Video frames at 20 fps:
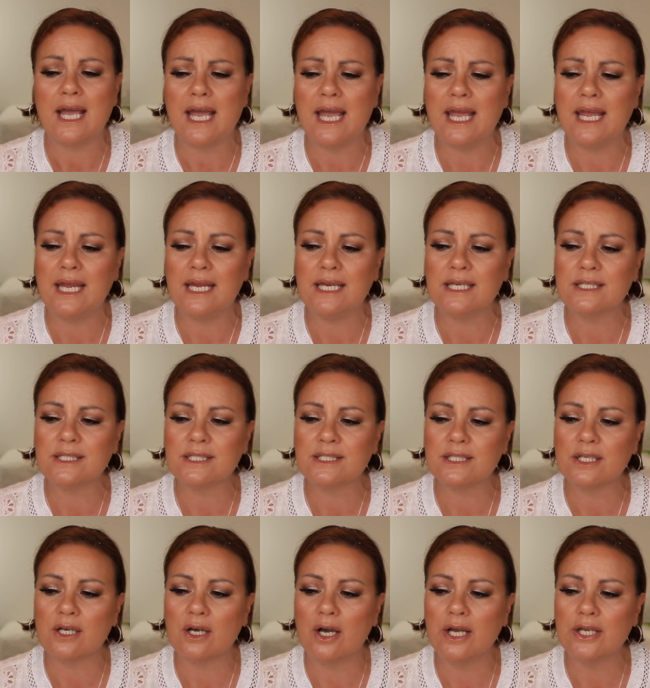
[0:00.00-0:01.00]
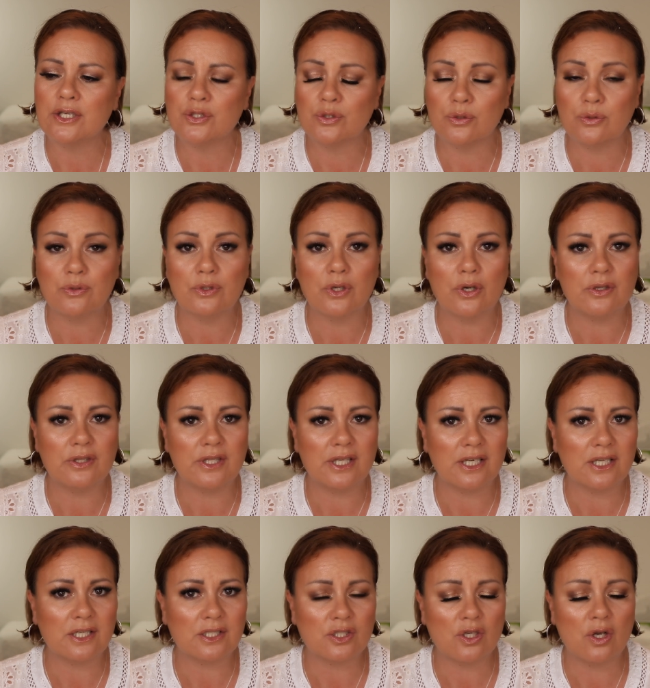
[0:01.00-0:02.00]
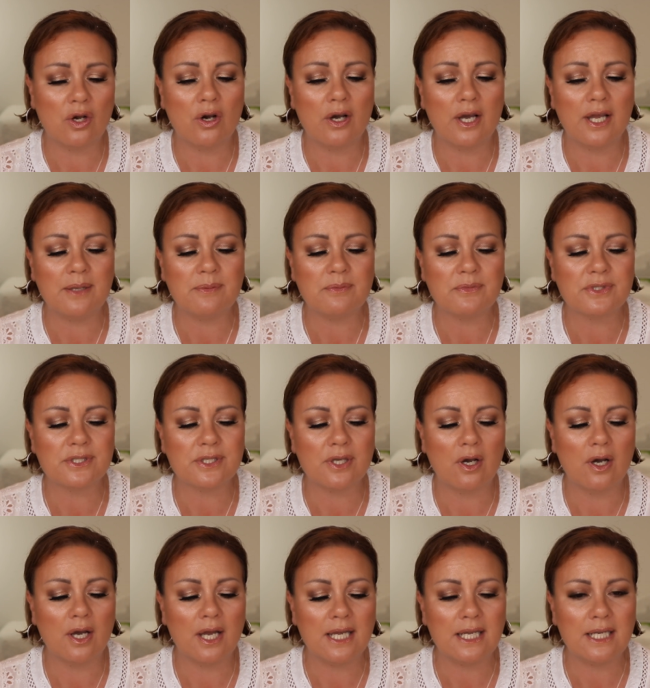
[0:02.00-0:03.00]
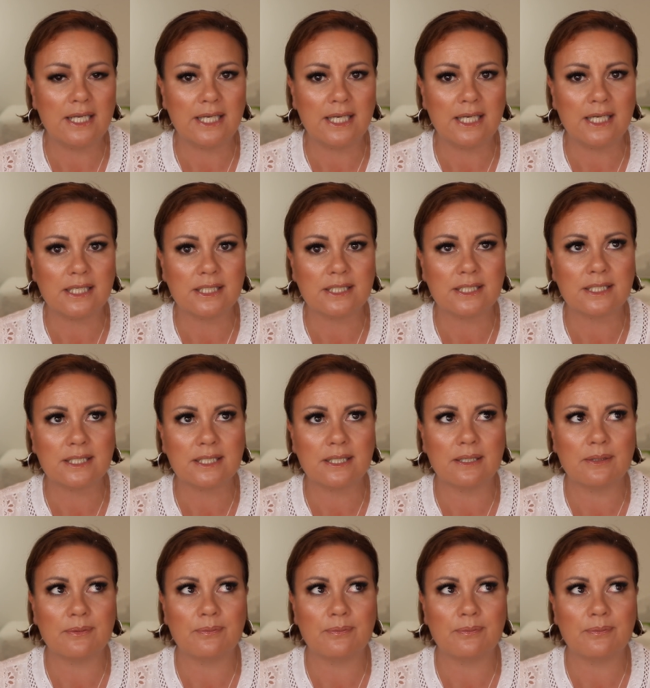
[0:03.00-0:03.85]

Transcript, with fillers: and I do know that at times I let